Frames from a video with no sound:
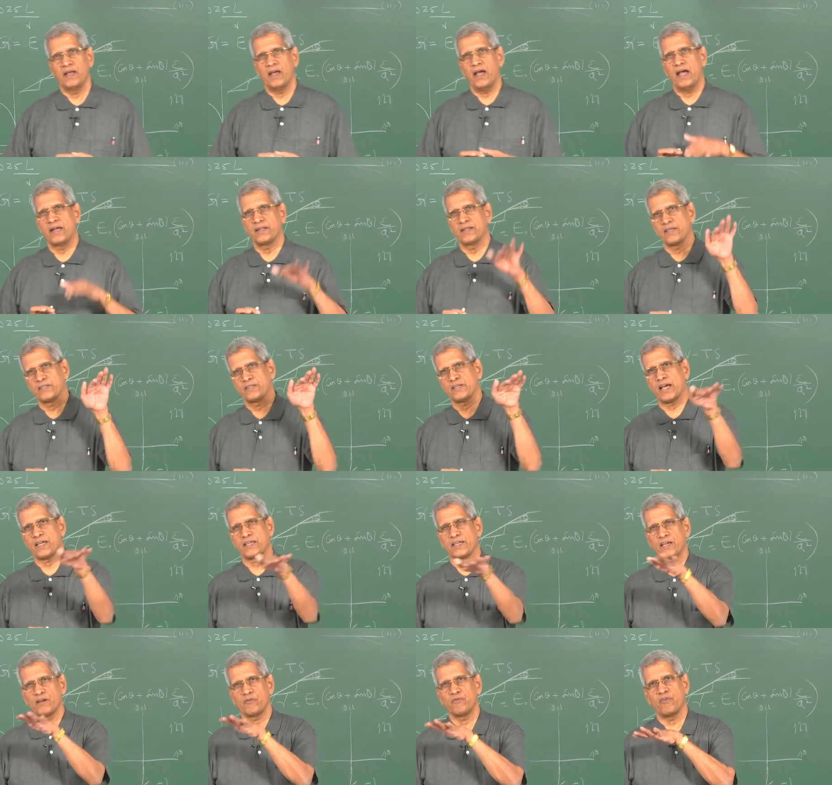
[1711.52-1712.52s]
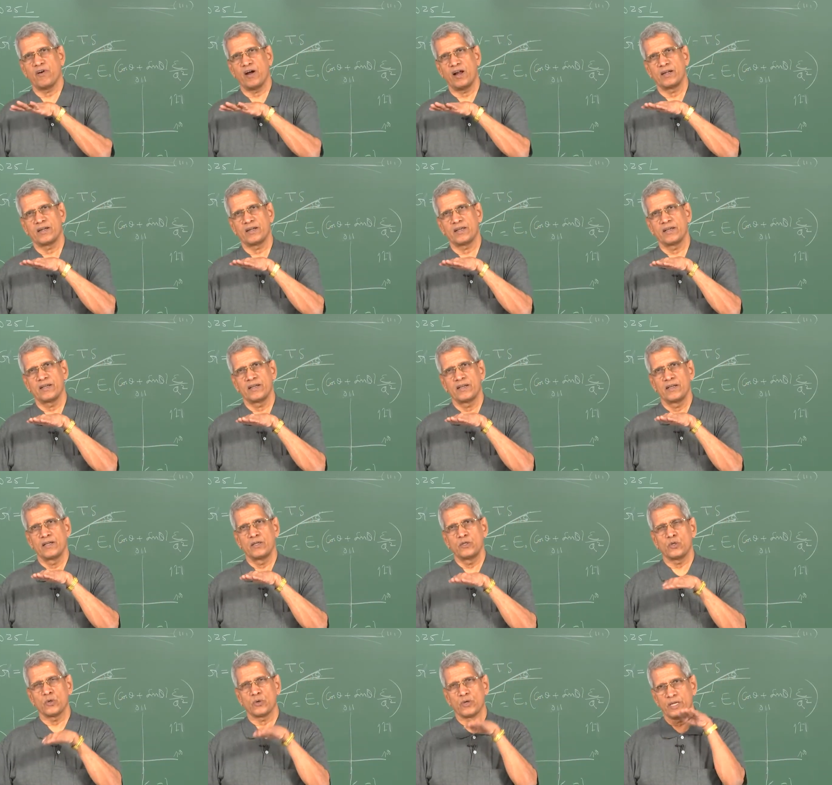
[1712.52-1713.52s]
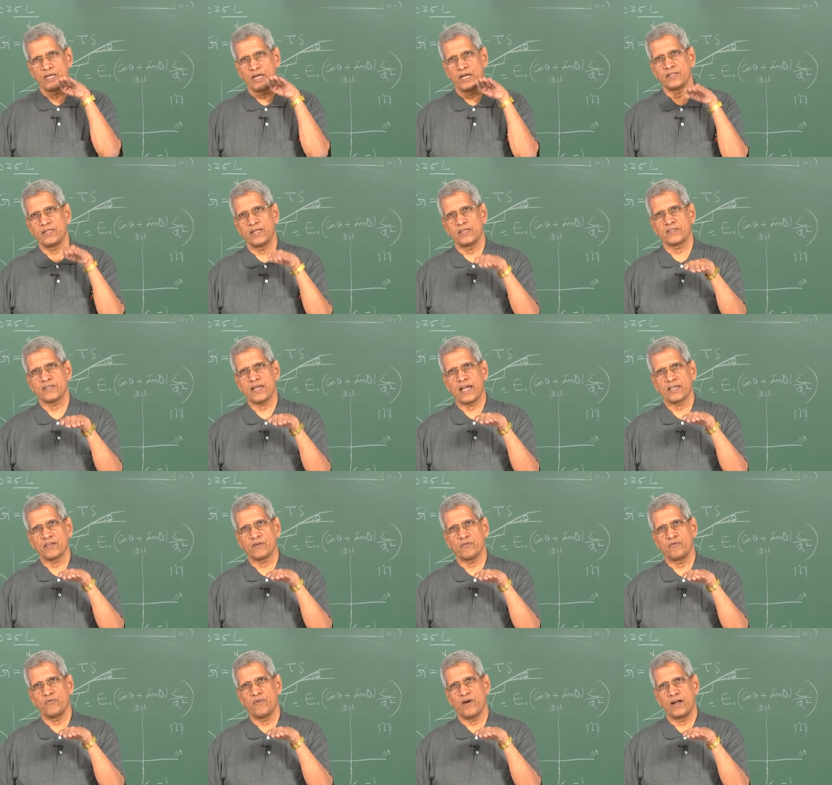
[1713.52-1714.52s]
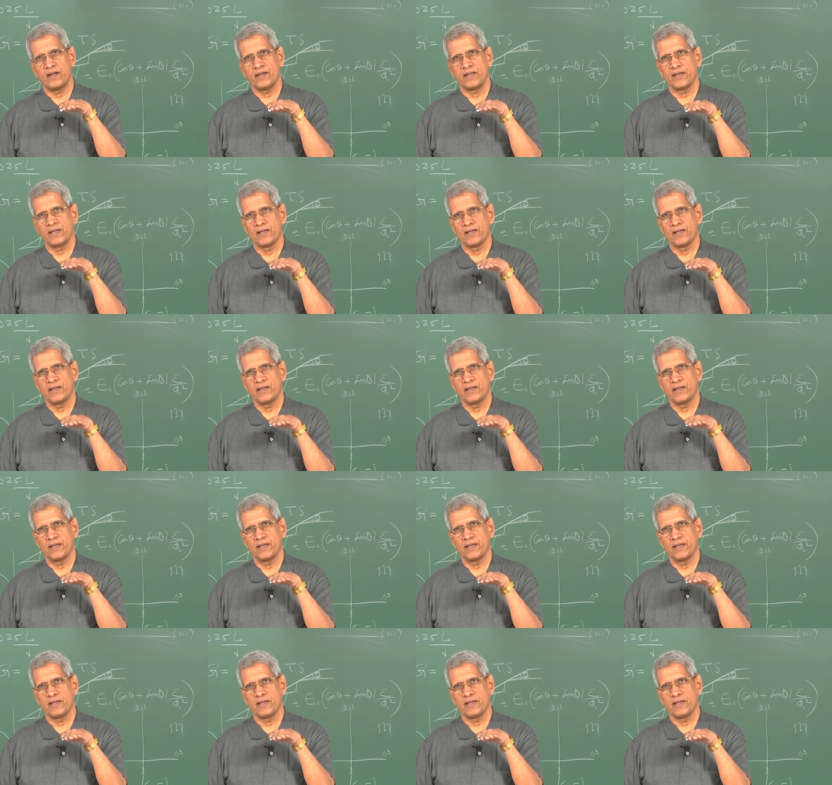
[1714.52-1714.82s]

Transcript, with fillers: and the stacking fault. To create the stacking fault,